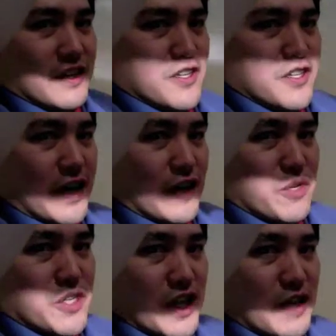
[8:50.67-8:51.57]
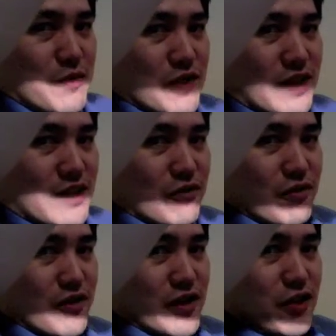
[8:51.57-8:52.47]
these shadowy shapes and that sort
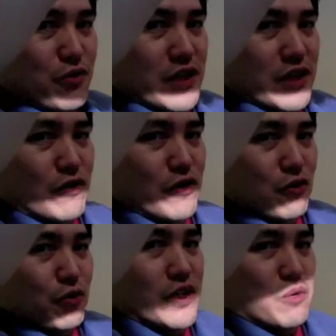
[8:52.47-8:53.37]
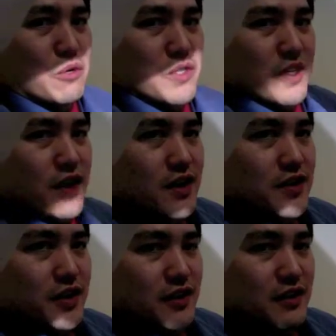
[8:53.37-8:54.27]
of thing, you would never know really what was
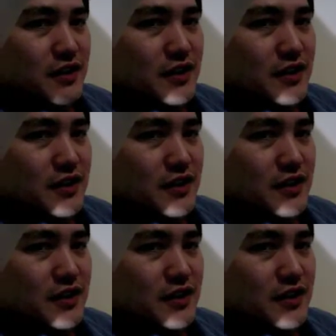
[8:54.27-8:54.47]
causing it.